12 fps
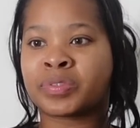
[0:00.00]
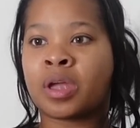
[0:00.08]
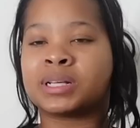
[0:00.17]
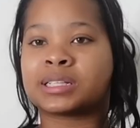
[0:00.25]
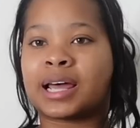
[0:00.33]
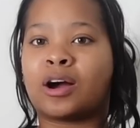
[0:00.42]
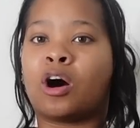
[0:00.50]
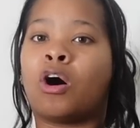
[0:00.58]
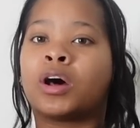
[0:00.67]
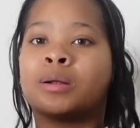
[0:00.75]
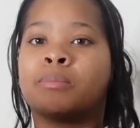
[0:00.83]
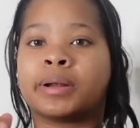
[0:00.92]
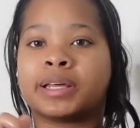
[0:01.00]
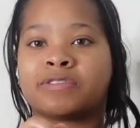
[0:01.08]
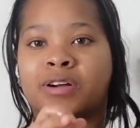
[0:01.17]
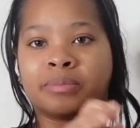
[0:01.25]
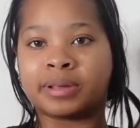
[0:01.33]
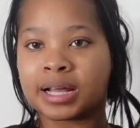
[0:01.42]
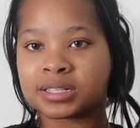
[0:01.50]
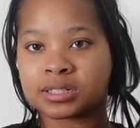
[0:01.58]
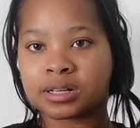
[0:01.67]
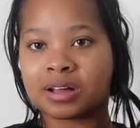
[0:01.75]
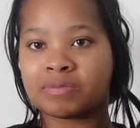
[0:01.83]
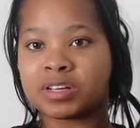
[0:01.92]
But it's like all the money from that
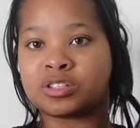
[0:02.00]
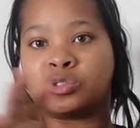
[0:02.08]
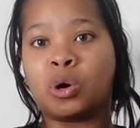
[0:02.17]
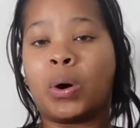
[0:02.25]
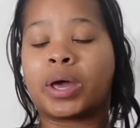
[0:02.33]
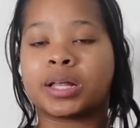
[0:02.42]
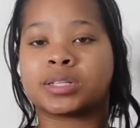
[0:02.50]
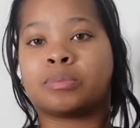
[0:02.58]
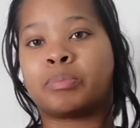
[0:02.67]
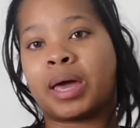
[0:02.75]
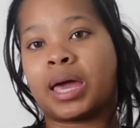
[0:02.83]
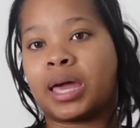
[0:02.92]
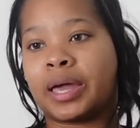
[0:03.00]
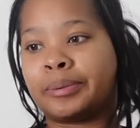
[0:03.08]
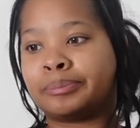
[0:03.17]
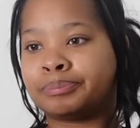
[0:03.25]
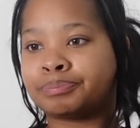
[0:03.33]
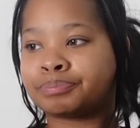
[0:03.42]
stuff is going into paying